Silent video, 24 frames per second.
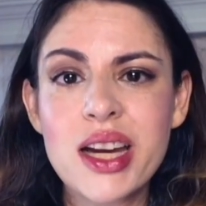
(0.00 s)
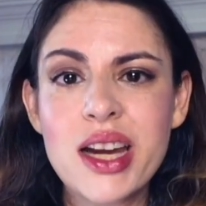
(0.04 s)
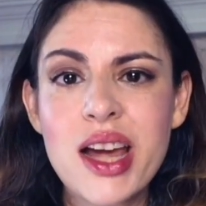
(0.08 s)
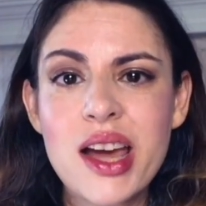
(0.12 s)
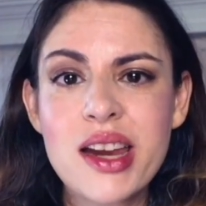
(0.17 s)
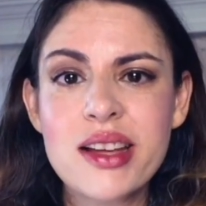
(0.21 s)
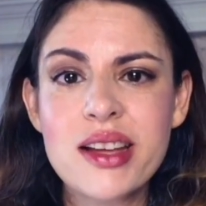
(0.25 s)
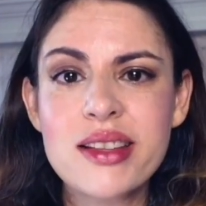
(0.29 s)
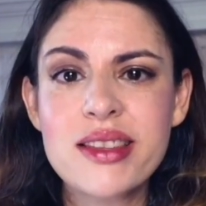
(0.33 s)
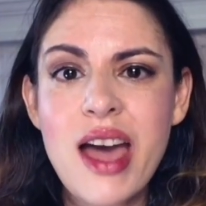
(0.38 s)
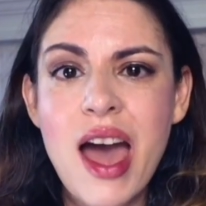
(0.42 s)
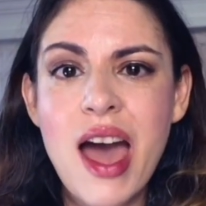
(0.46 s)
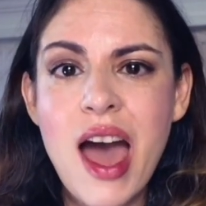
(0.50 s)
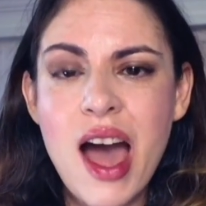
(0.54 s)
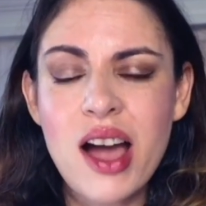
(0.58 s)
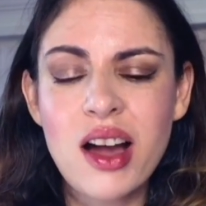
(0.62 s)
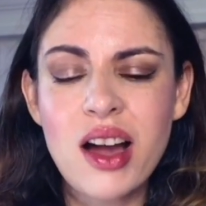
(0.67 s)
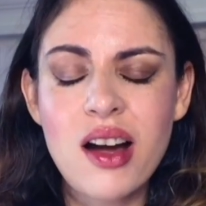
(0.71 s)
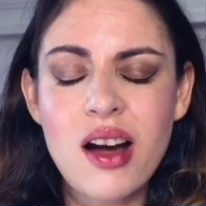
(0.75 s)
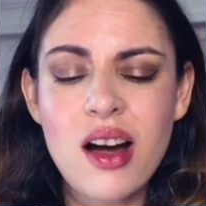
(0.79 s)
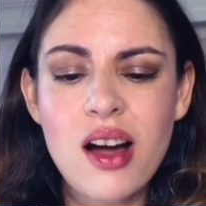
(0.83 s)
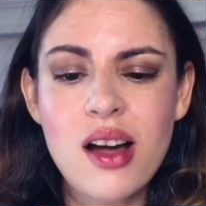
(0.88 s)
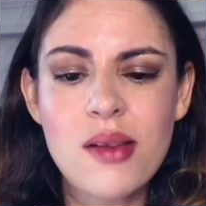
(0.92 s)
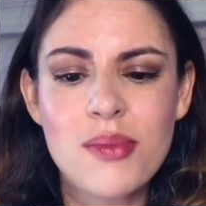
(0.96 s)
And it's hack
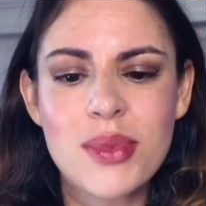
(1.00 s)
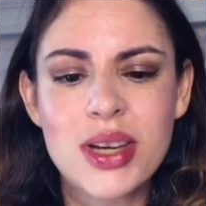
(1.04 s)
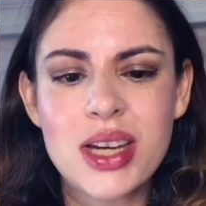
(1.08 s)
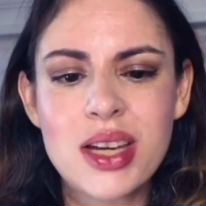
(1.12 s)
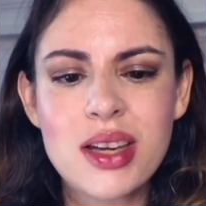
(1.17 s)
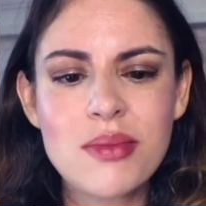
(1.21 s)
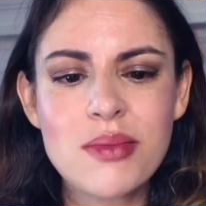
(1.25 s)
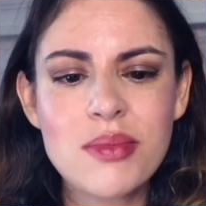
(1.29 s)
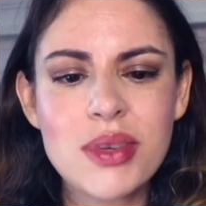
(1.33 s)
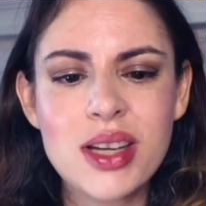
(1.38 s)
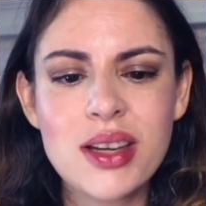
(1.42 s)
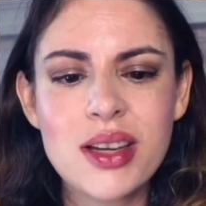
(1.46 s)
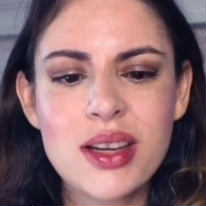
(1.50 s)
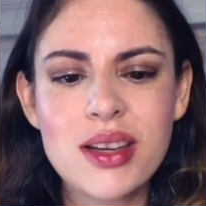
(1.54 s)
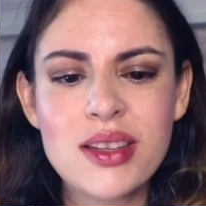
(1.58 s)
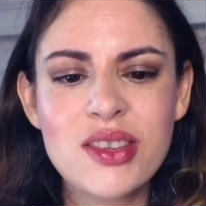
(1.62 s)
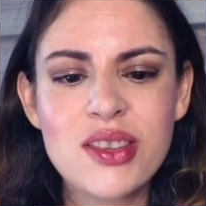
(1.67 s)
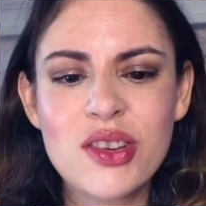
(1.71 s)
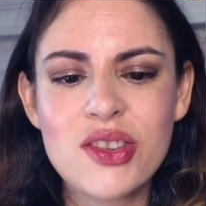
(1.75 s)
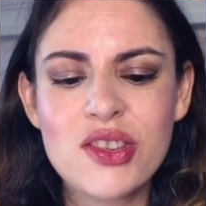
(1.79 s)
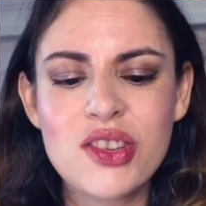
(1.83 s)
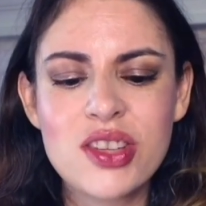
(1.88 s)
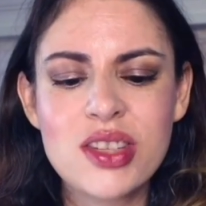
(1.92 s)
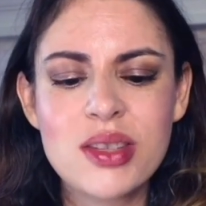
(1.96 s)
comedy because
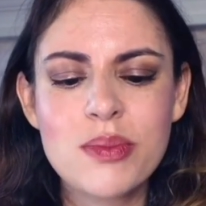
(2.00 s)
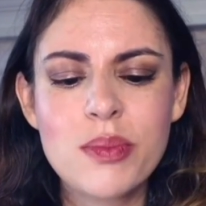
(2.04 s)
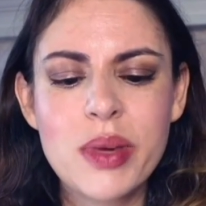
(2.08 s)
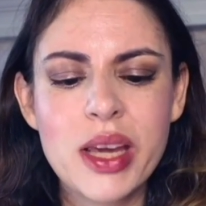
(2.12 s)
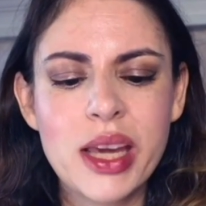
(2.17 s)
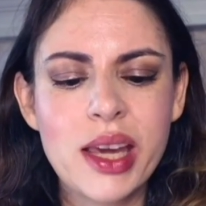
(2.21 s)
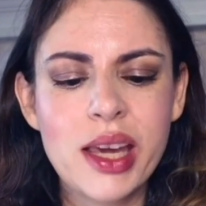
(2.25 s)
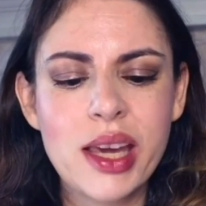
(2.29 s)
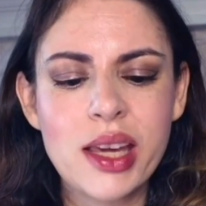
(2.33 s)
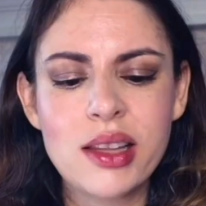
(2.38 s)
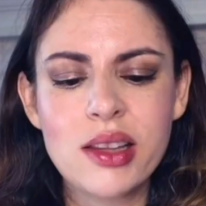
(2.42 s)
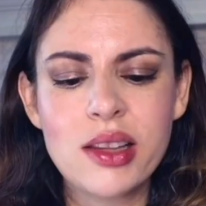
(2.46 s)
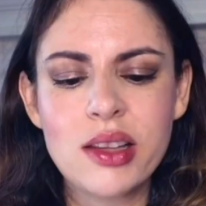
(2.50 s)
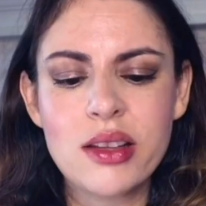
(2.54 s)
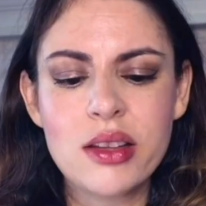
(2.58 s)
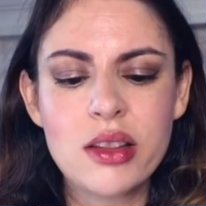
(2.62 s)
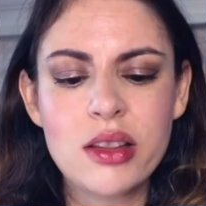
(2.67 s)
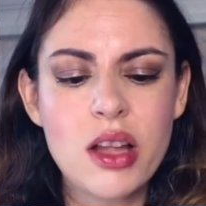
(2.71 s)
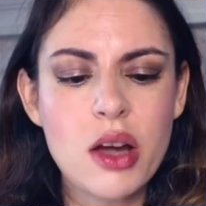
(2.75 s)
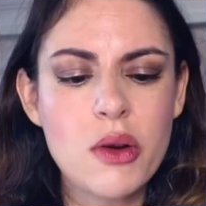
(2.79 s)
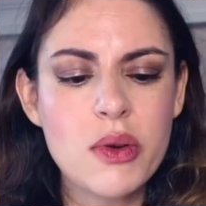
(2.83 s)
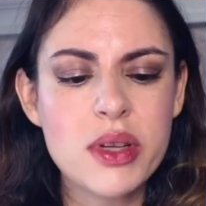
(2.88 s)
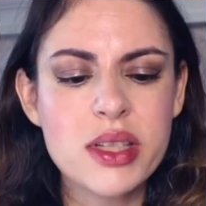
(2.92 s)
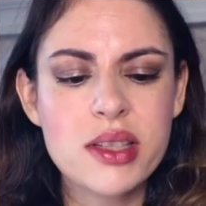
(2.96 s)
you're just picking the
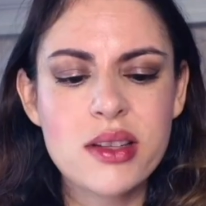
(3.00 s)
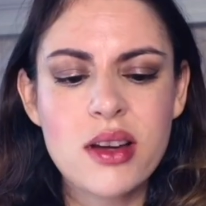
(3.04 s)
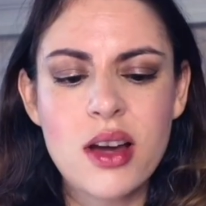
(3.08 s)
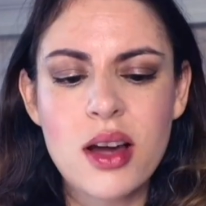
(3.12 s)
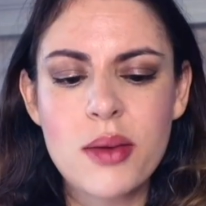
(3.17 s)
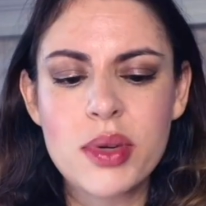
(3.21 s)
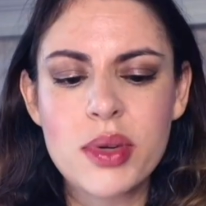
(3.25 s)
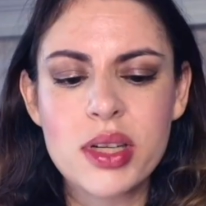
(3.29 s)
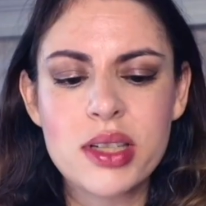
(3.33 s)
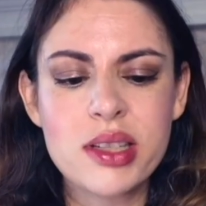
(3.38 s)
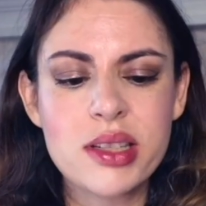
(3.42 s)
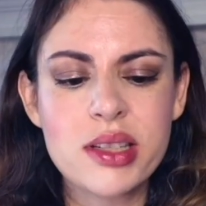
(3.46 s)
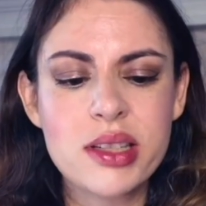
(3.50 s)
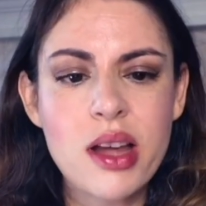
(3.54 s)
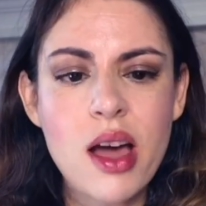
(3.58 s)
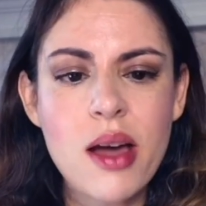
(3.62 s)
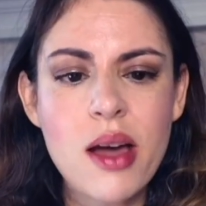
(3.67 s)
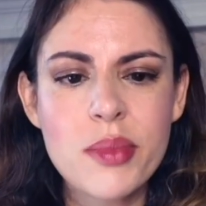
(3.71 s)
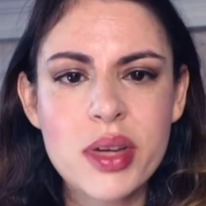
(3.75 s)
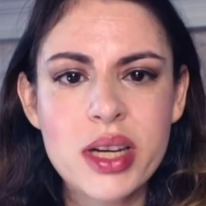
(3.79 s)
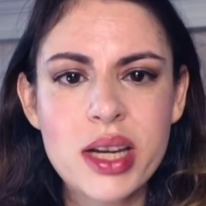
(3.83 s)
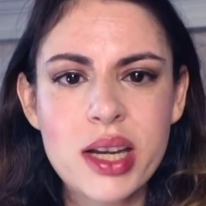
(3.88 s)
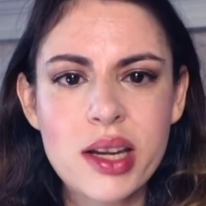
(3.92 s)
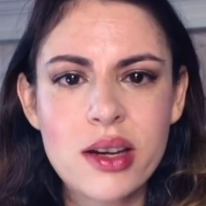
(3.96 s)
lowest common
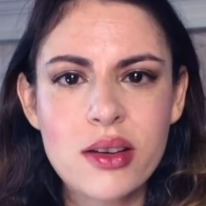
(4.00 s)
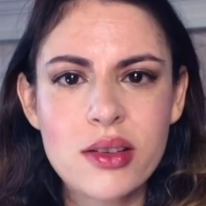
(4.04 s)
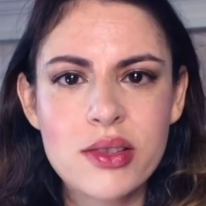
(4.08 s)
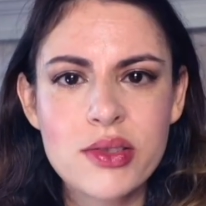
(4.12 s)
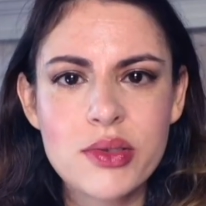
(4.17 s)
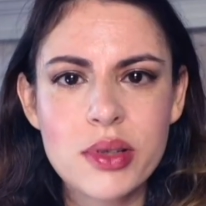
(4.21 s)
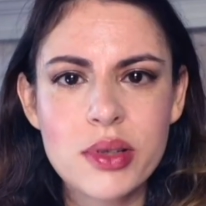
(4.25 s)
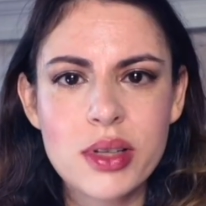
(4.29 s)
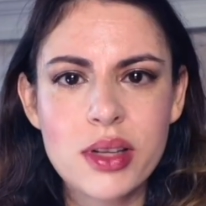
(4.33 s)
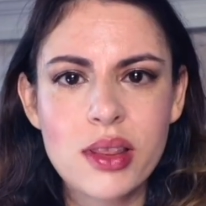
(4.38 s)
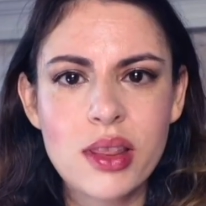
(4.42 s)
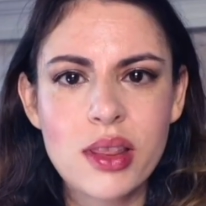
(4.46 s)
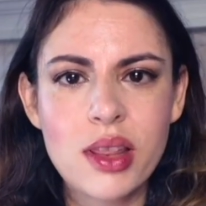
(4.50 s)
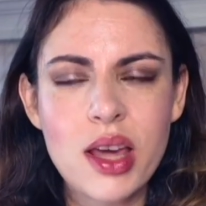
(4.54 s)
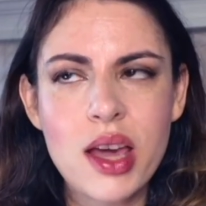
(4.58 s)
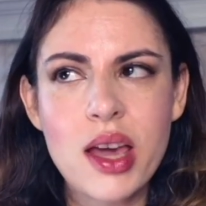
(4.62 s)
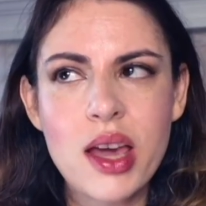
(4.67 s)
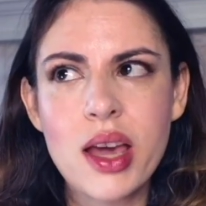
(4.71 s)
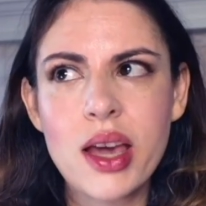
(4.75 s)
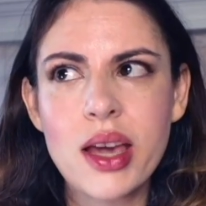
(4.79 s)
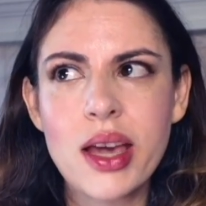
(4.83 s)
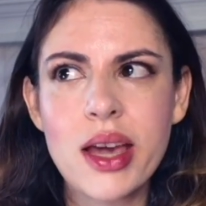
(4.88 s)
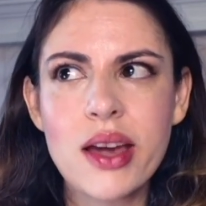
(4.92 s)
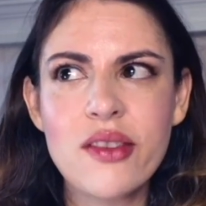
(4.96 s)
denominator sort of
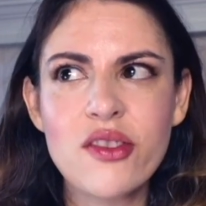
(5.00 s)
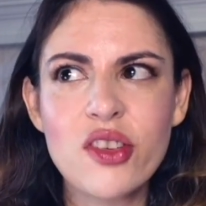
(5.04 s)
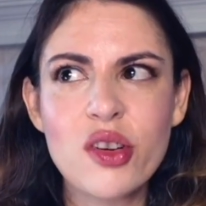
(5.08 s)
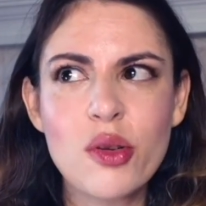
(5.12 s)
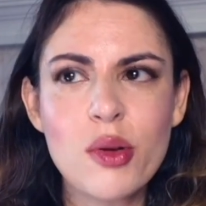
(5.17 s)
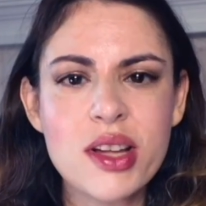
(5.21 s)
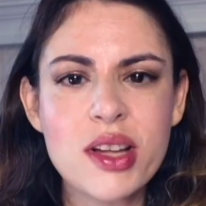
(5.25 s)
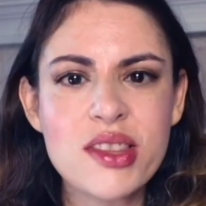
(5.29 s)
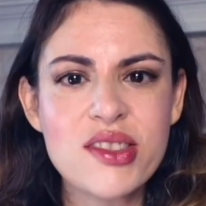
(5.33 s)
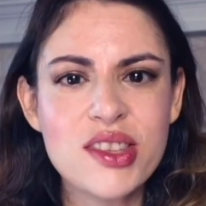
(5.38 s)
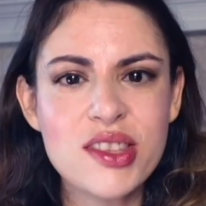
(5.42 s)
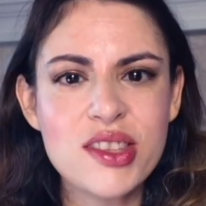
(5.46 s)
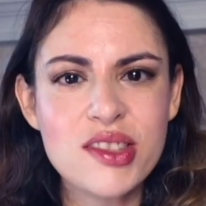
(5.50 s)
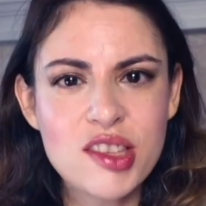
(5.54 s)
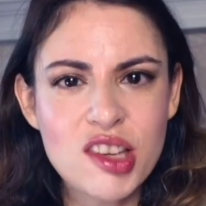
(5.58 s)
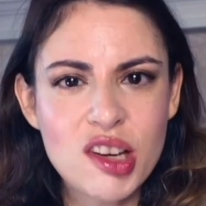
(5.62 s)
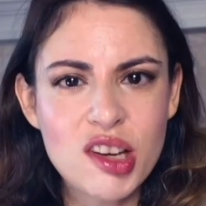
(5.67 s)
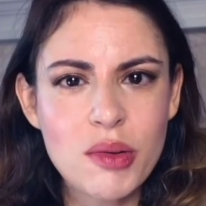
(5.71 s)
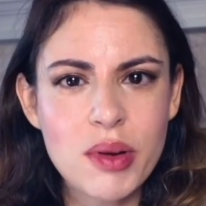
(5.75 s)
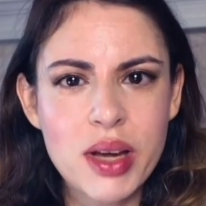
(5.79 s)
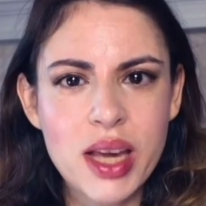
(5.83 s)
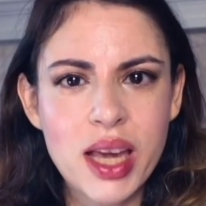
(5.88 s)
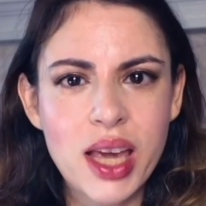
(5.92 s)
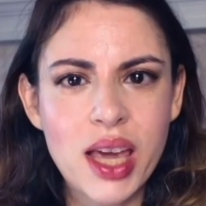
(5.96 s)
thing. Everyone's
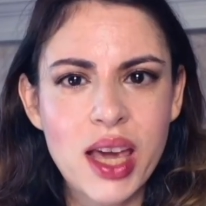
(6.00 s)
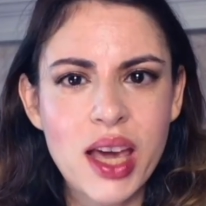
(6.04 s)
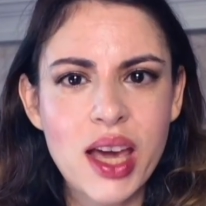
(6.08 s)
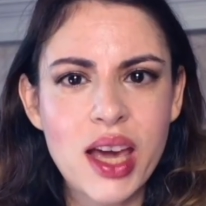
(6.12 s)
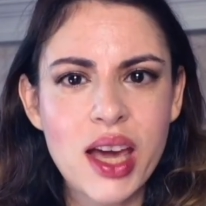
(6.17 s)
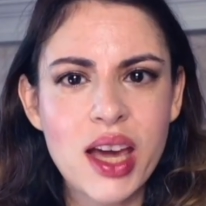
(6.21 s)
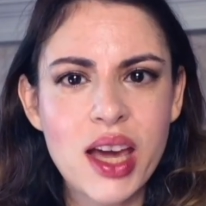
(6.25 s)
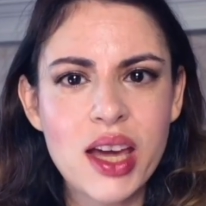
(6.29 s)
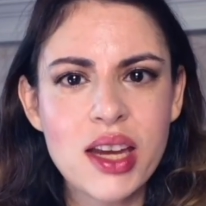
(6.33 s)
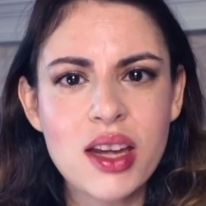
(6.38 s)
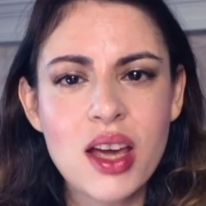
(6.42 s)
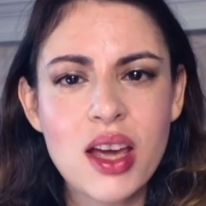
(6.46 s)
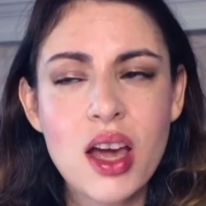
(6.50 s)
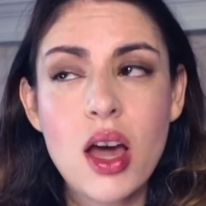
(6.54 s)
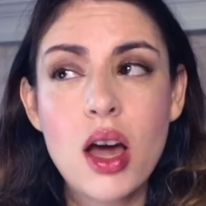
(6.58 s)
doing it.